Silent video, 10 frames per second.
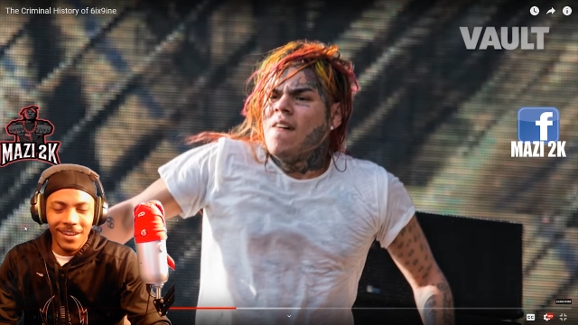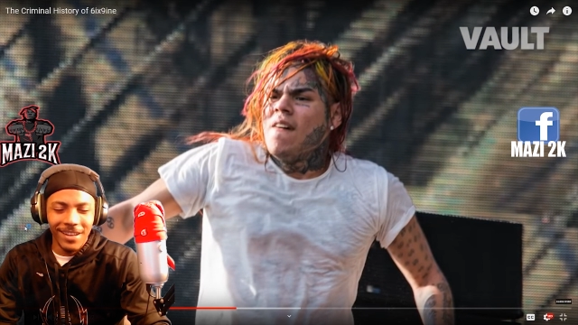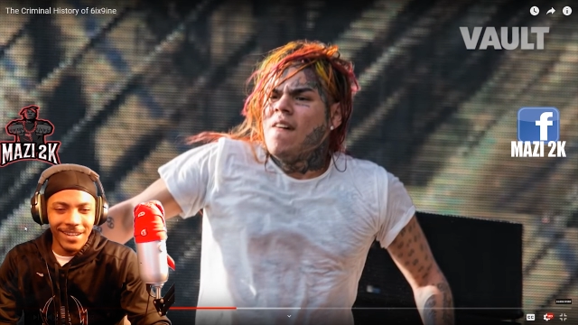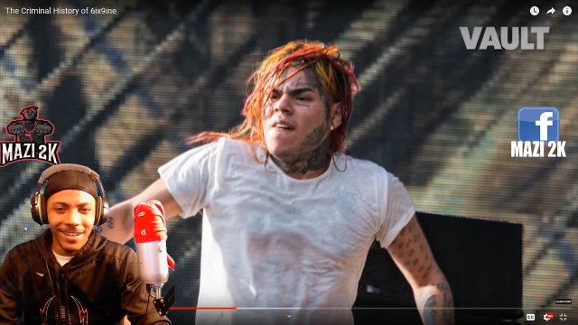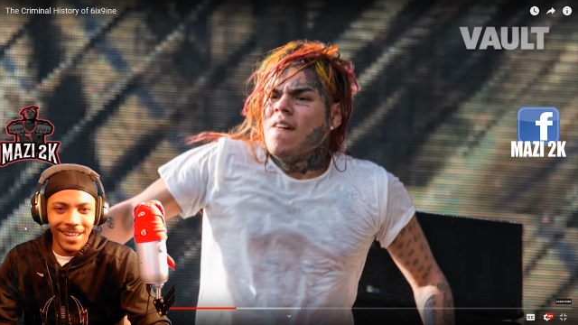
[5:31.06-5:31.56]

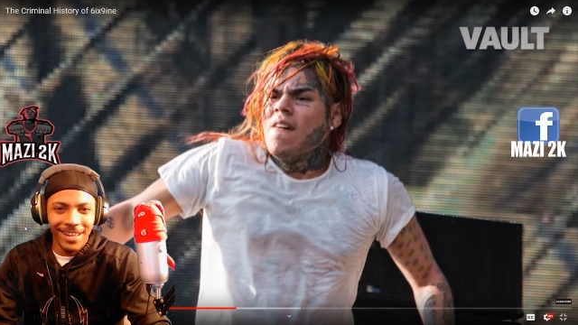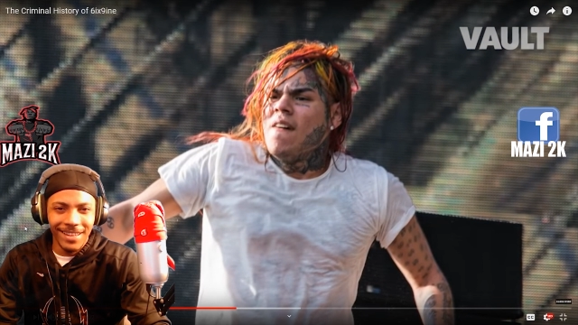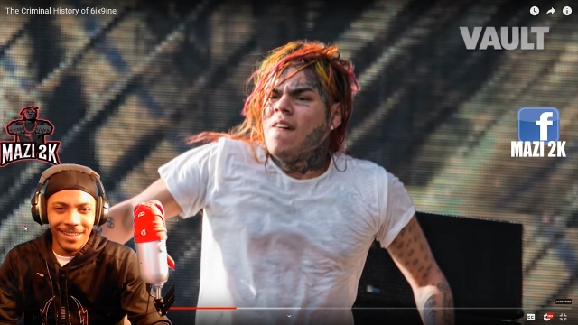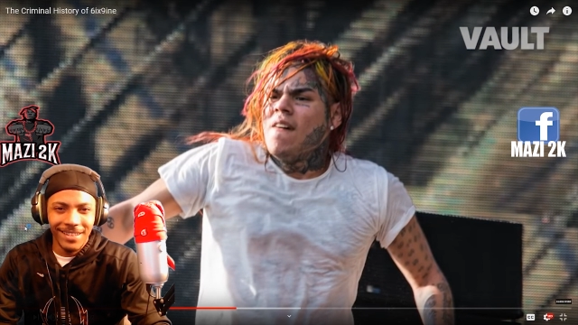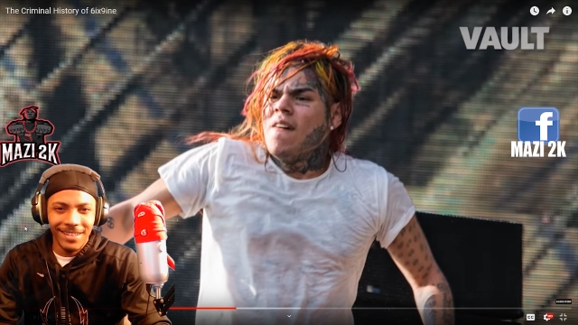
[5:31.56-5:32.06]
Speaker 1: hear
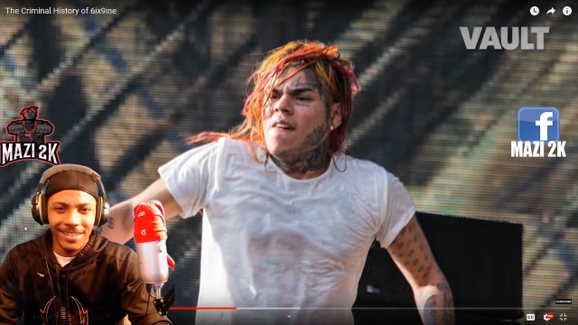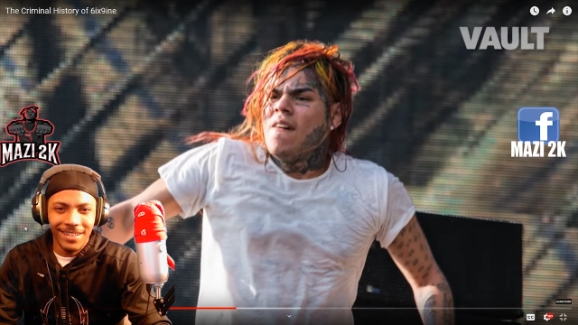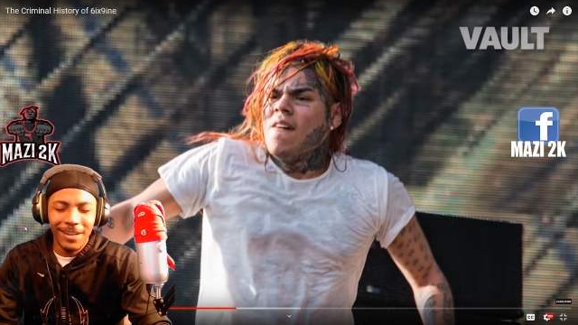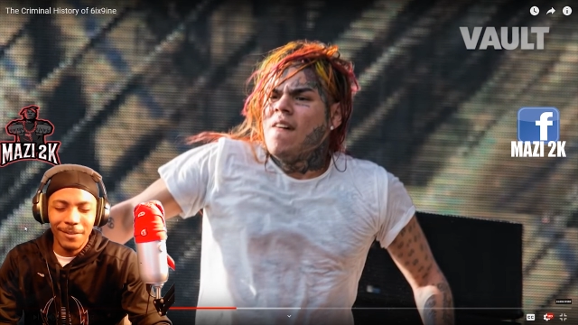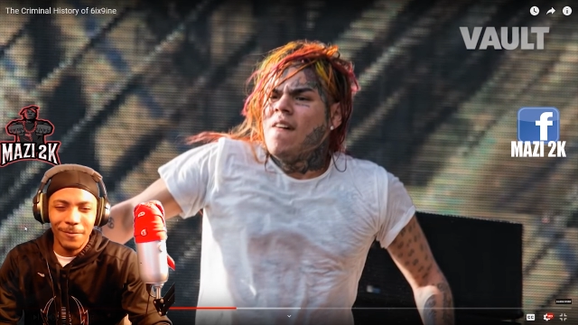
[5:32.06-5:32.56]
that?
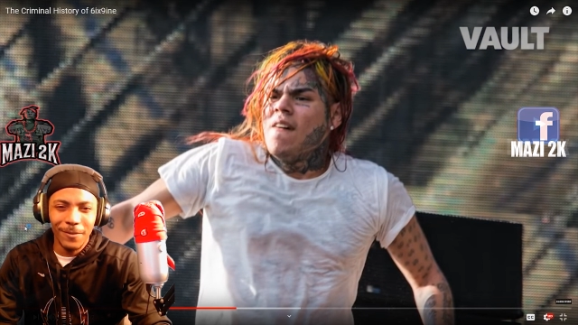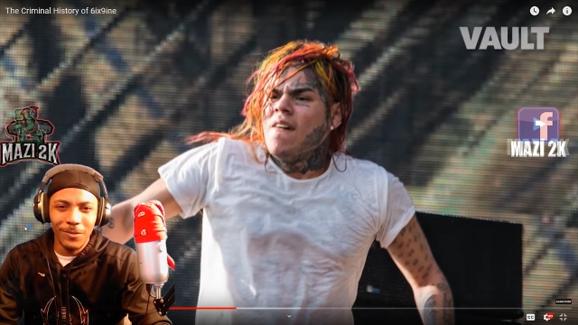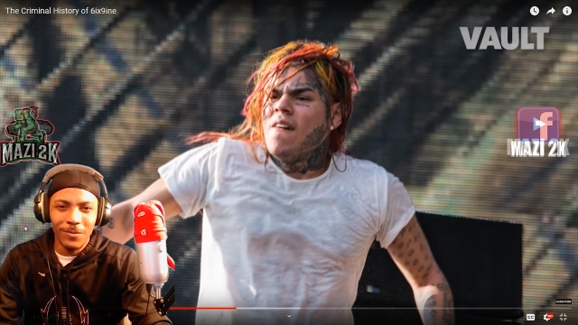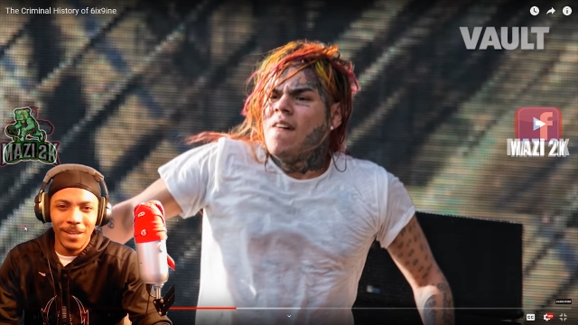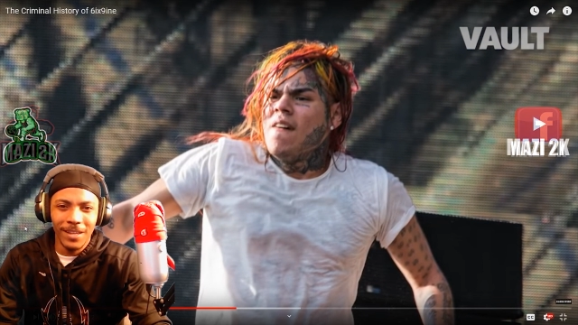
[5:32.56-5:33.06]
How the fuck
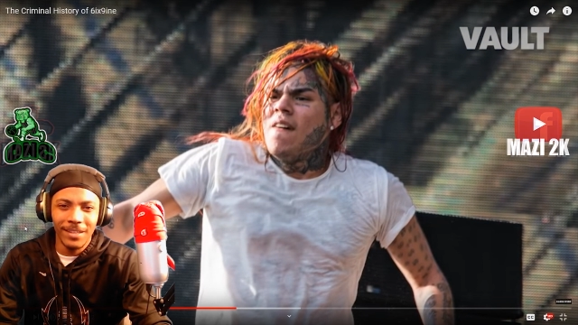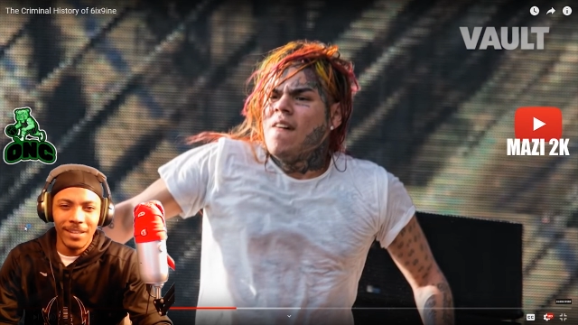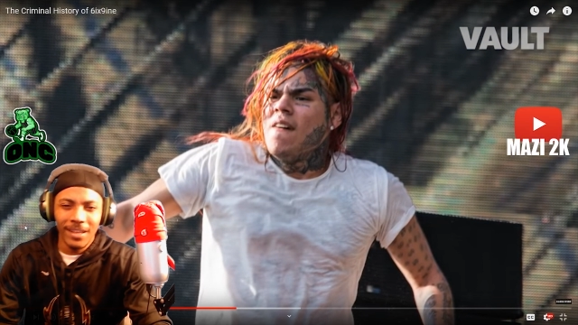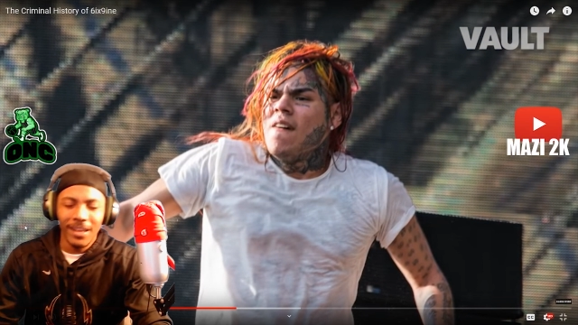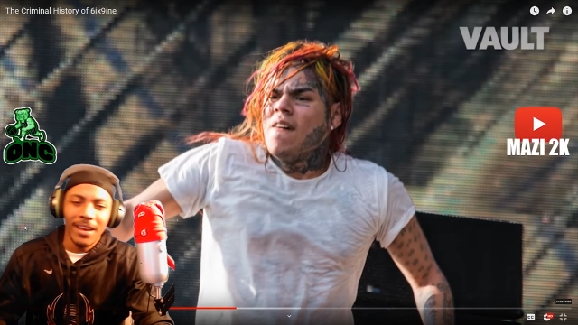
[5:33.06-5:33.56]
you can't.
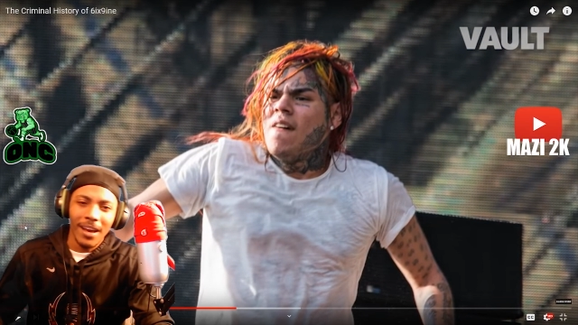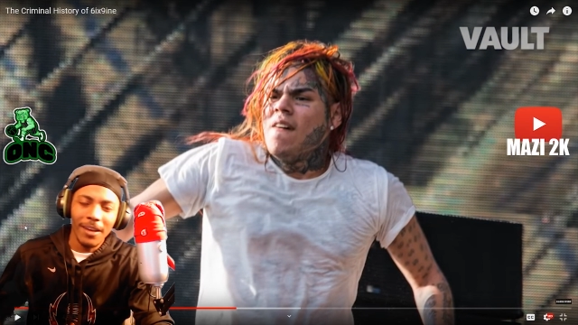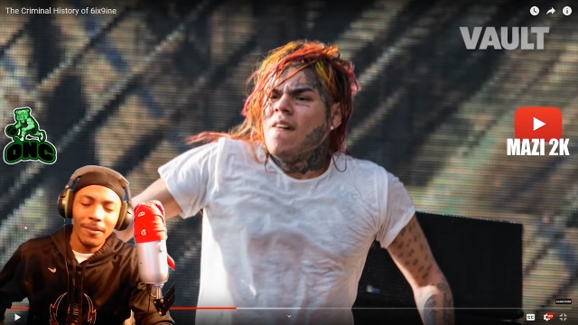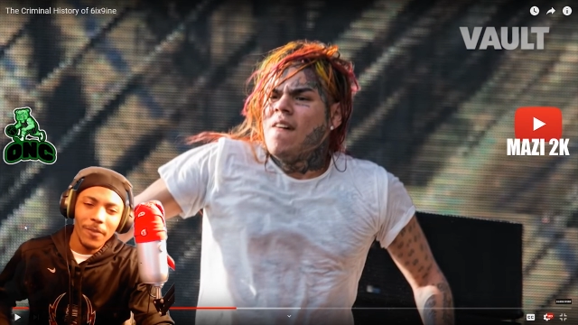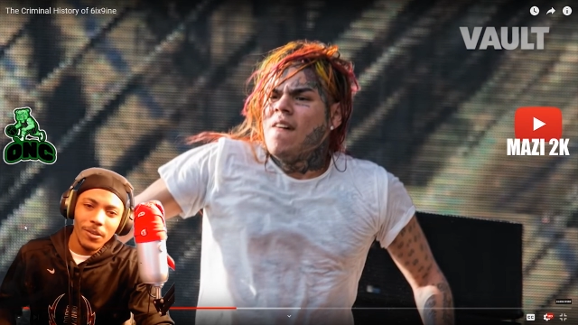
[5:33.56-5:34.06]
How
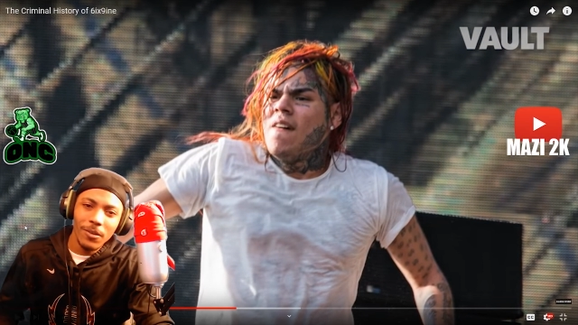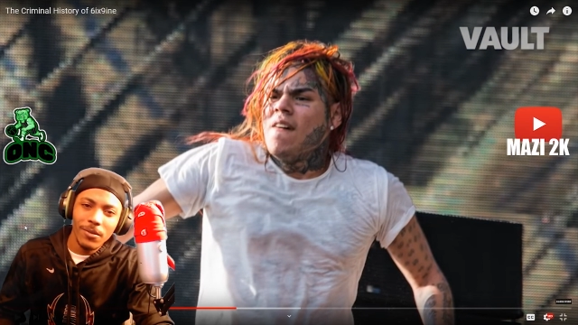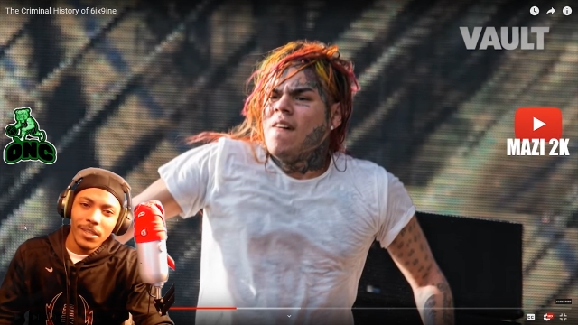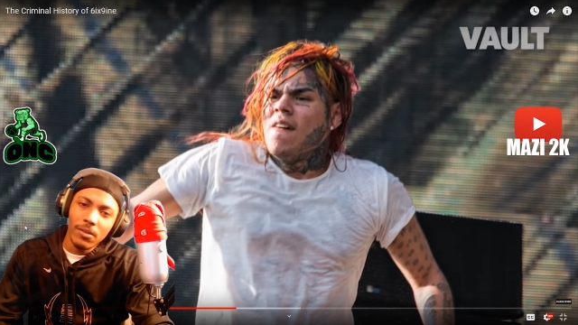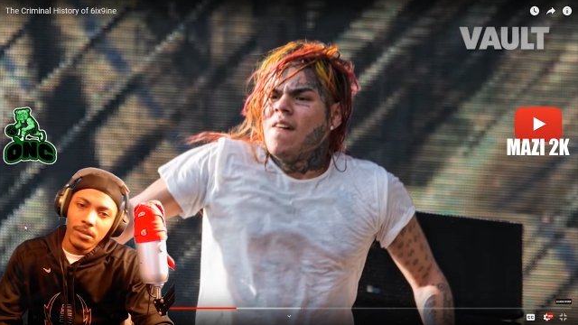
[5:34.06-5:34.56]
the fuck you don't
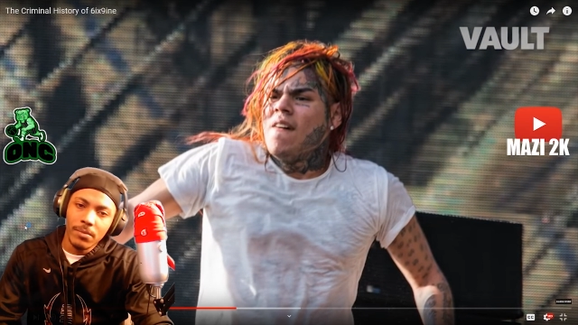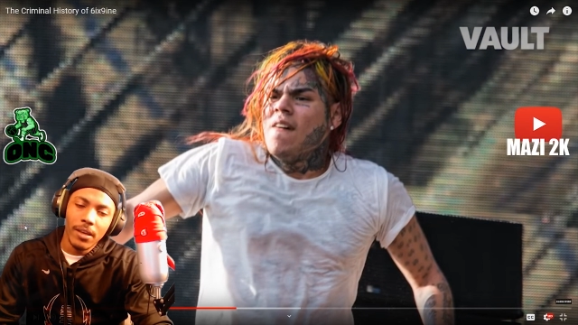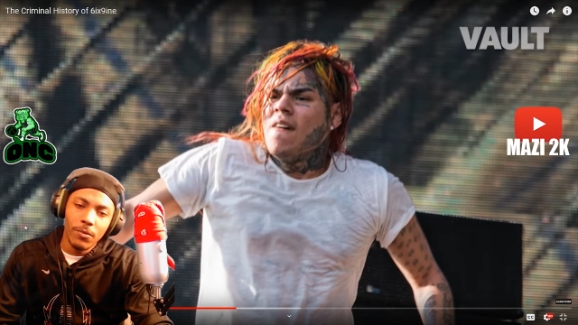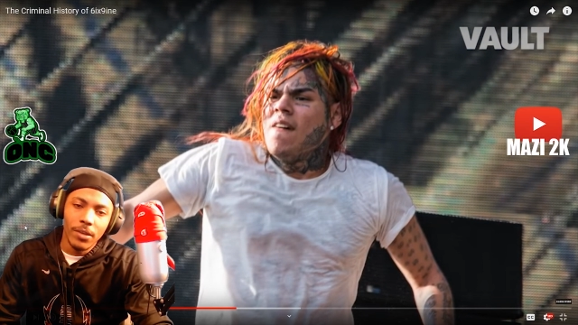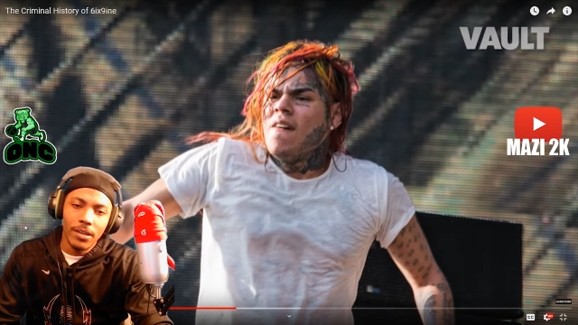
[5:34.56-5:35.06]
tell this
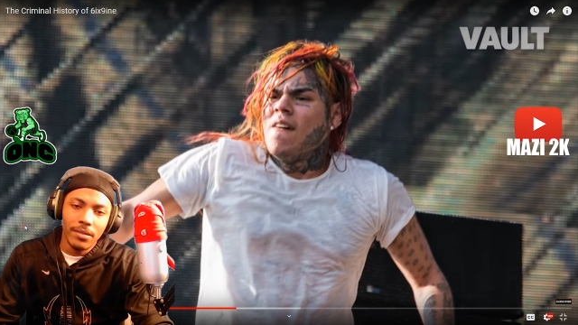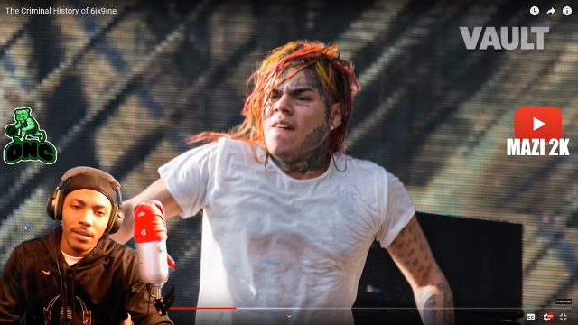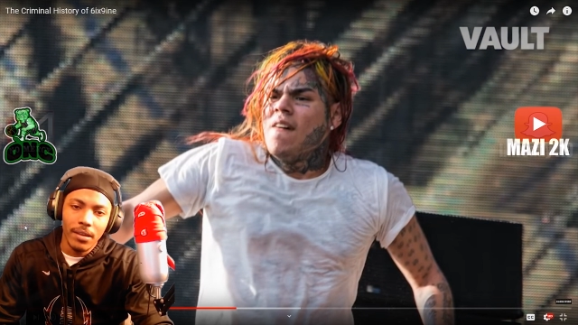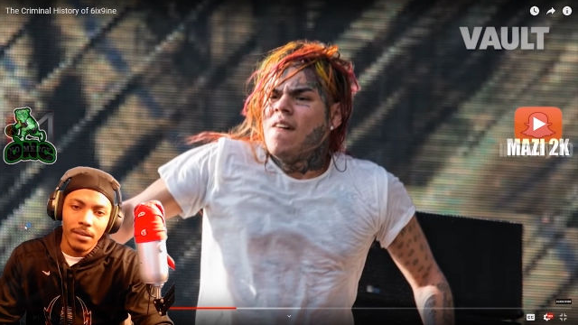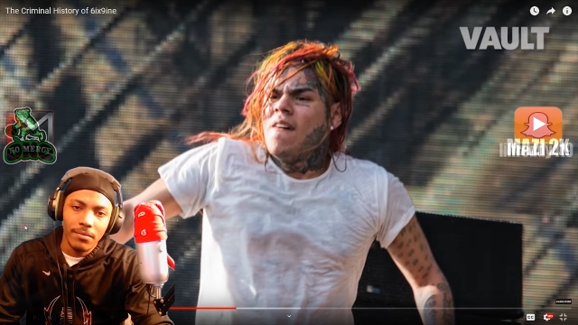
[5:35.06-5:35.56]
man what he can say?